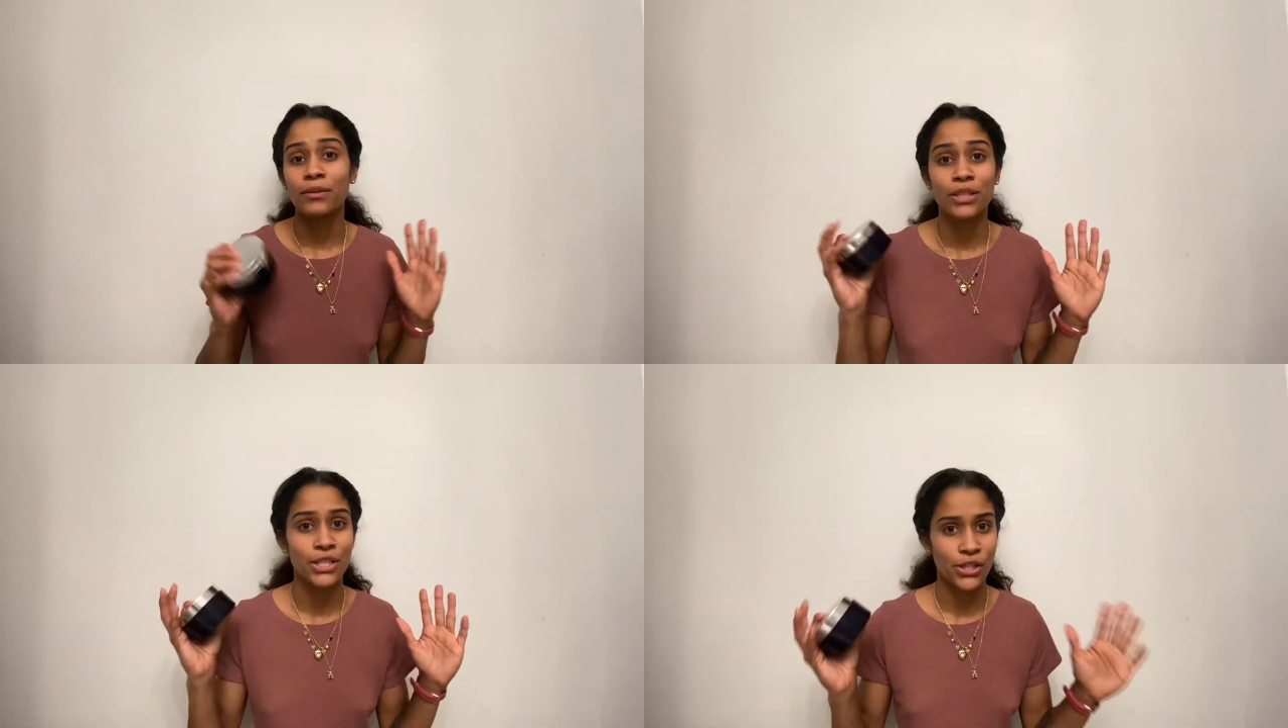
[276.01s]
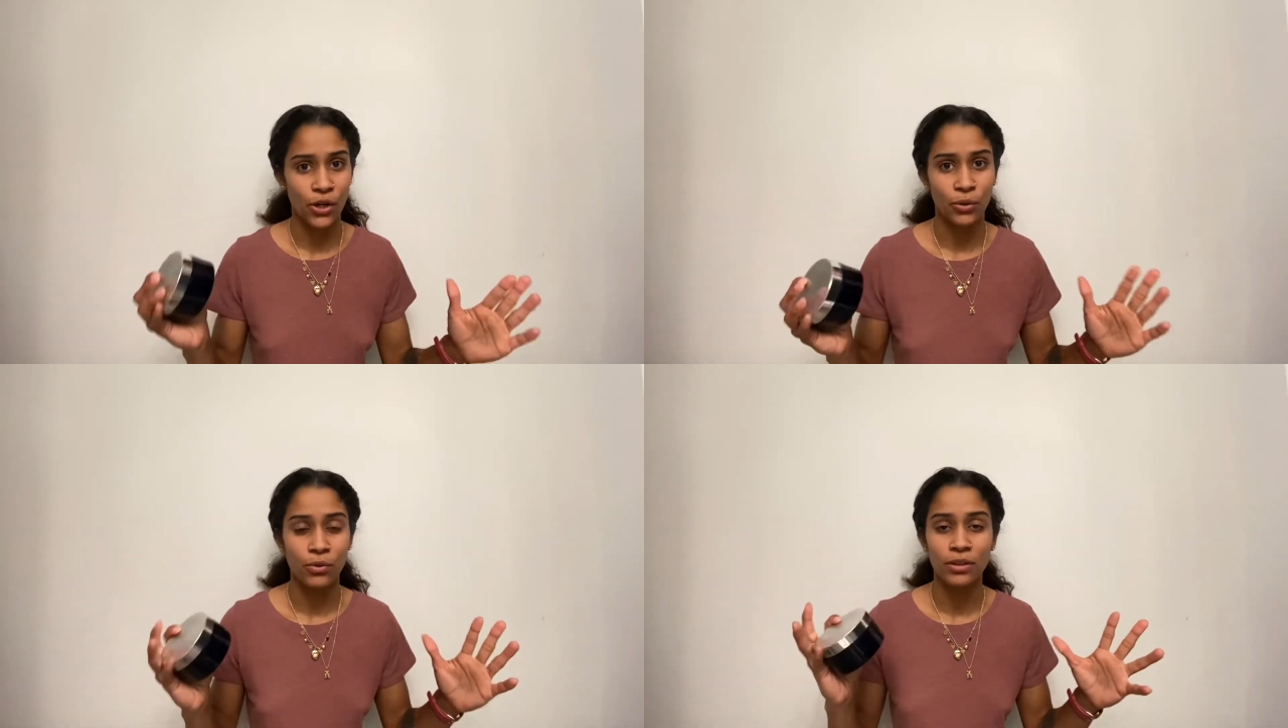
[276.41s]

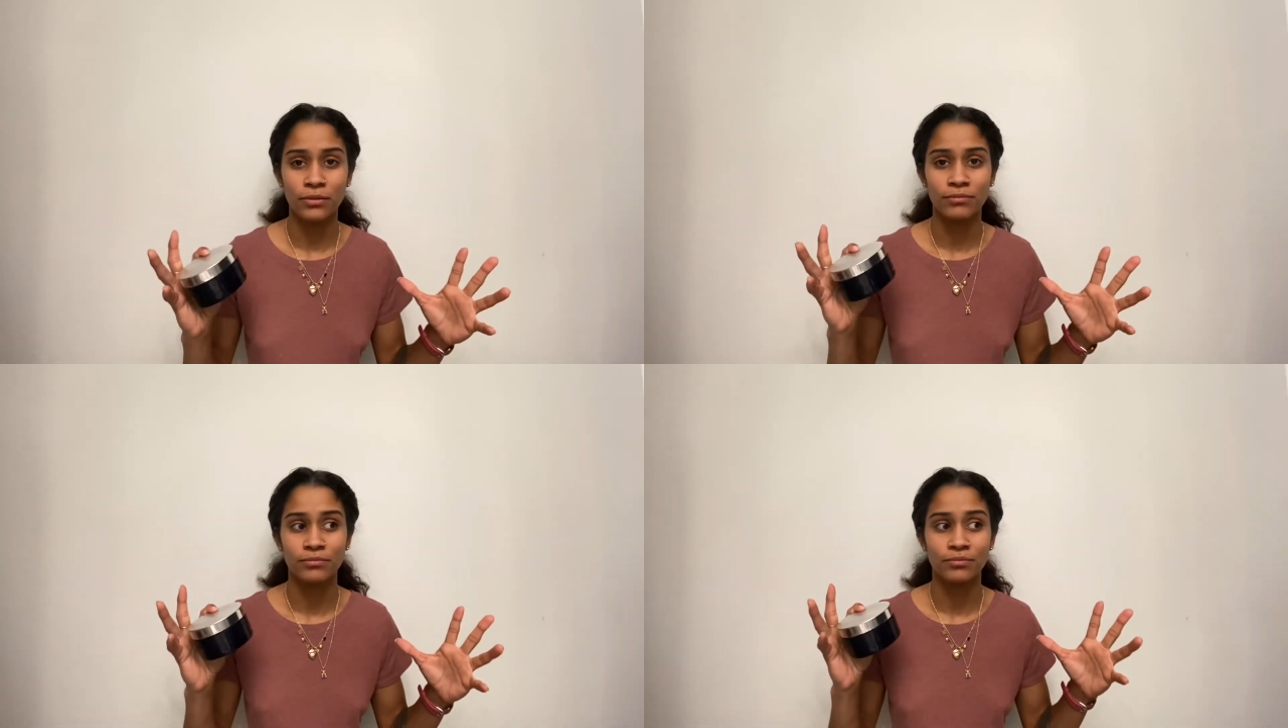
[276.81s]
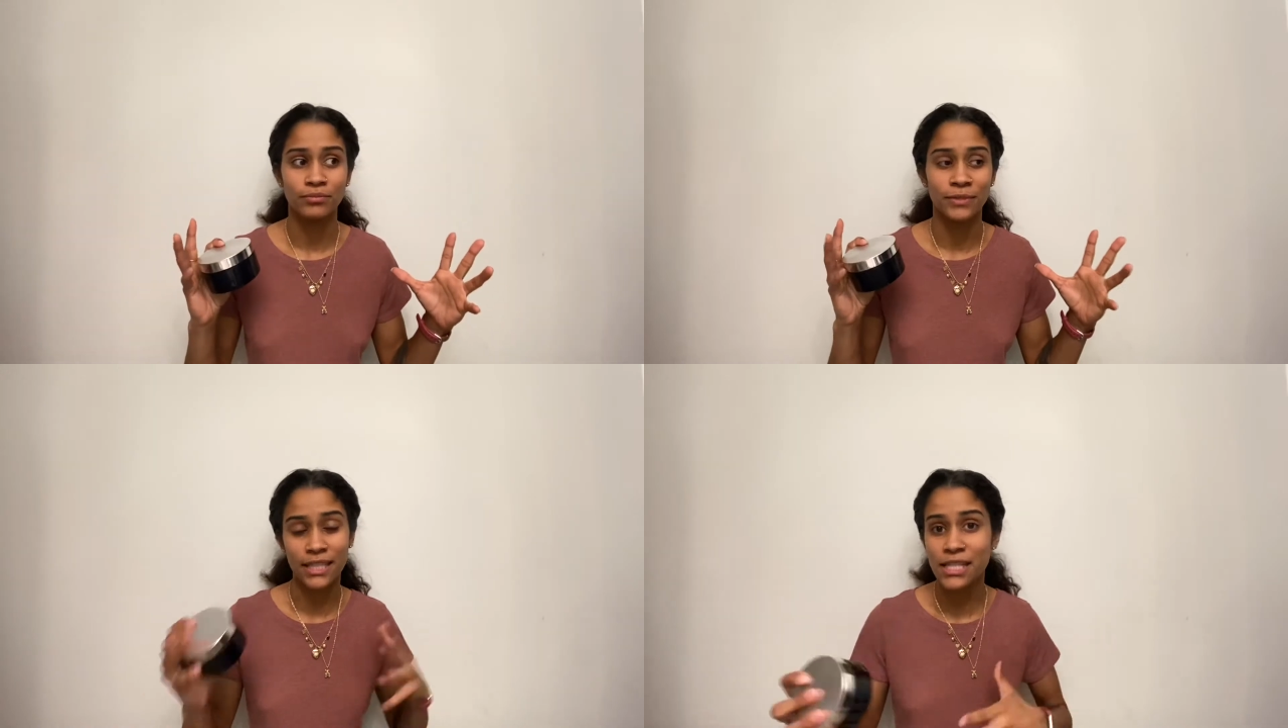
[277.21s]
So
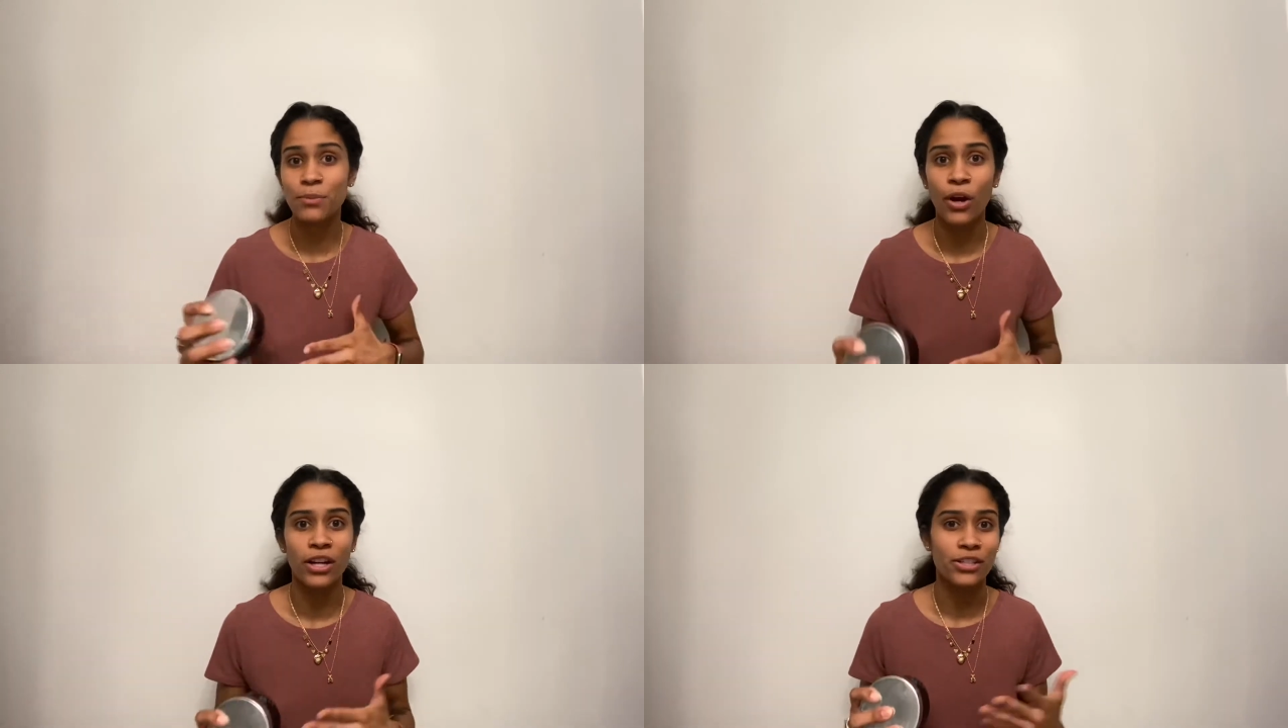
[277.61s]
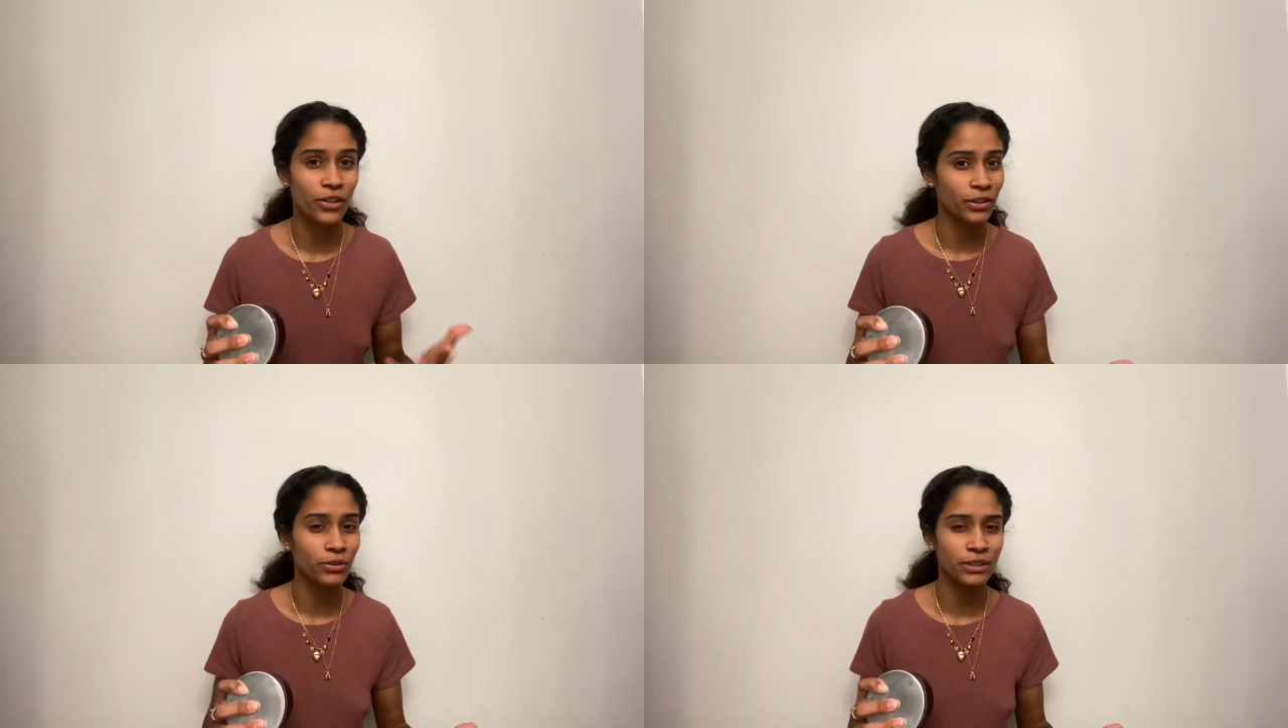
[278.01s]
since the products are a
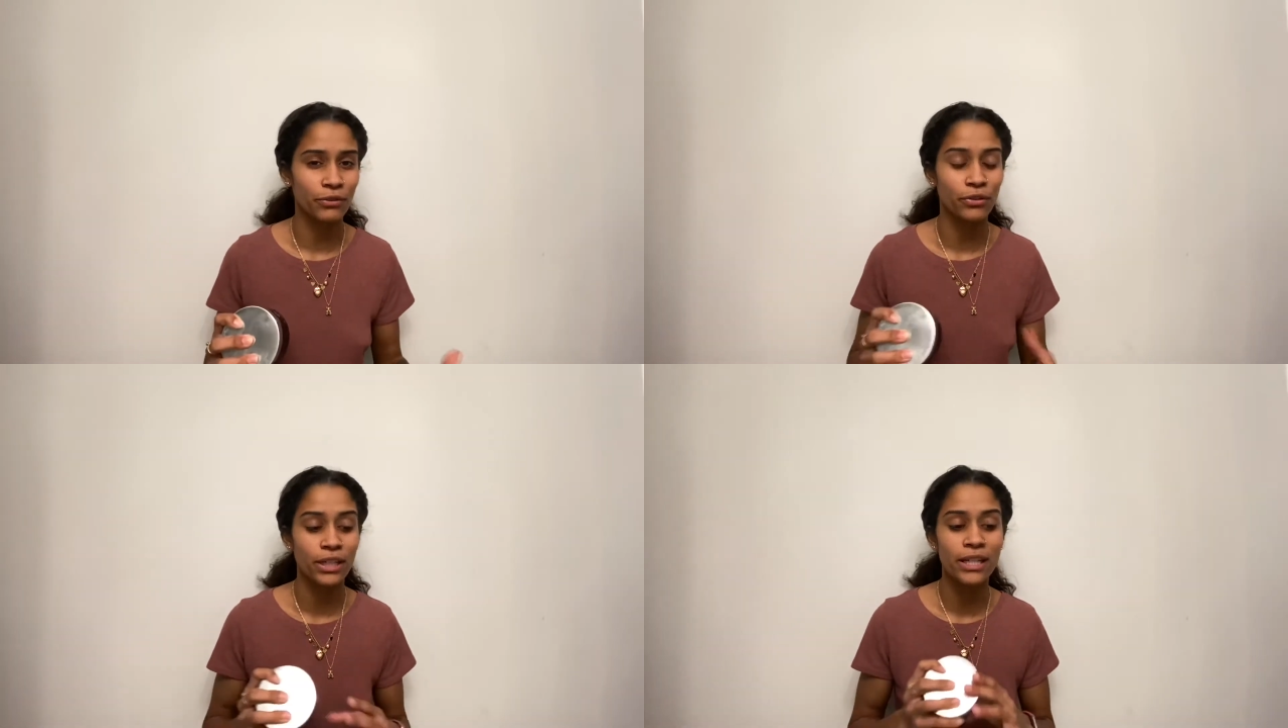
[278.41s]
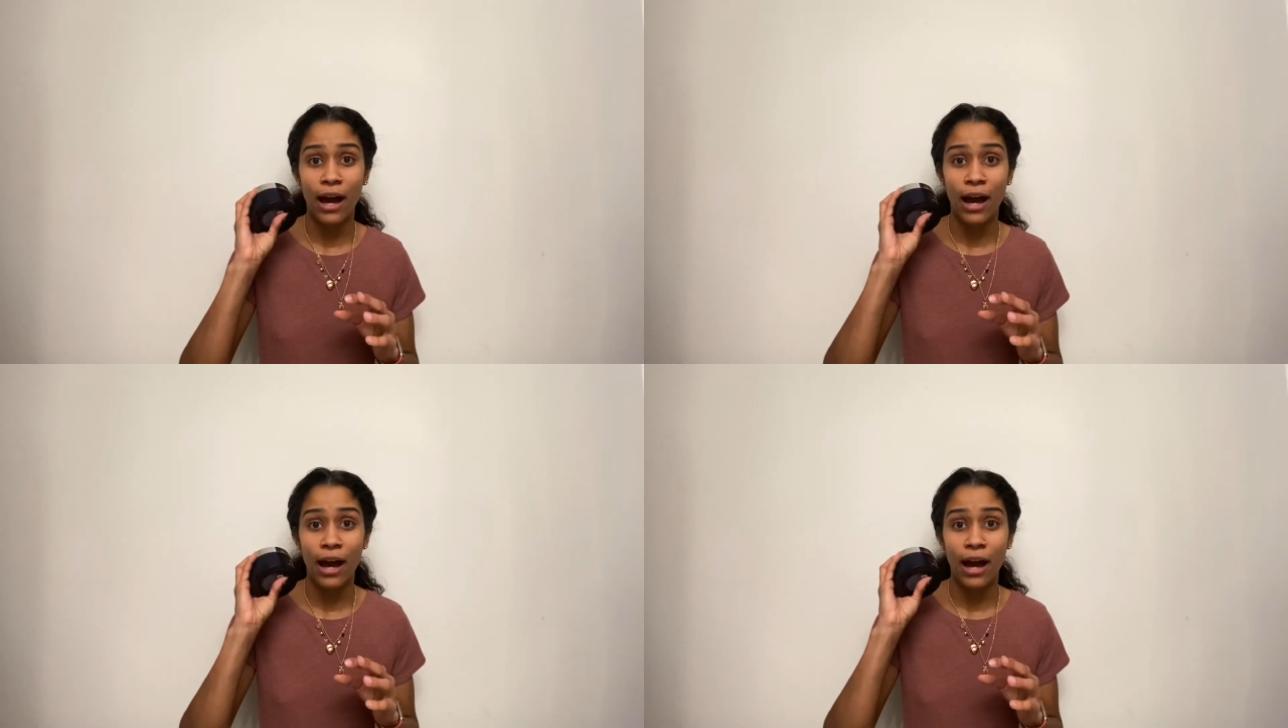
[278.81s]
little different,